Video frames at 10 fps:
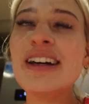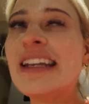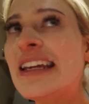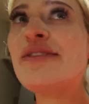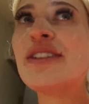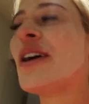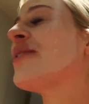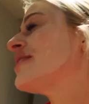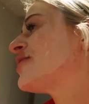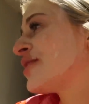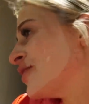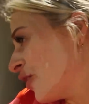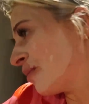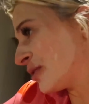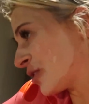And even though it's just
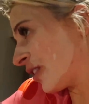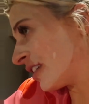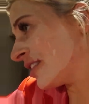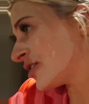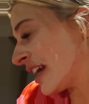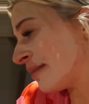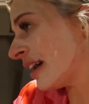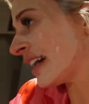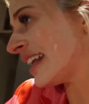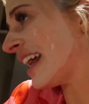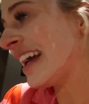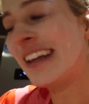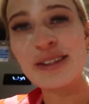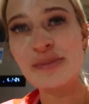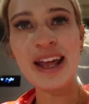normal chocolate shaped like an egg,
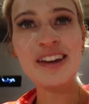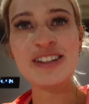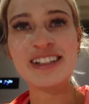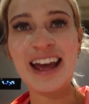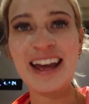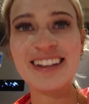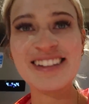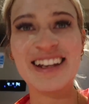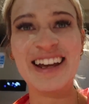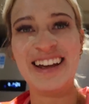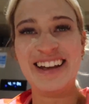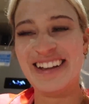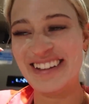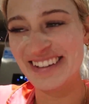it's better as an egg, isn't it?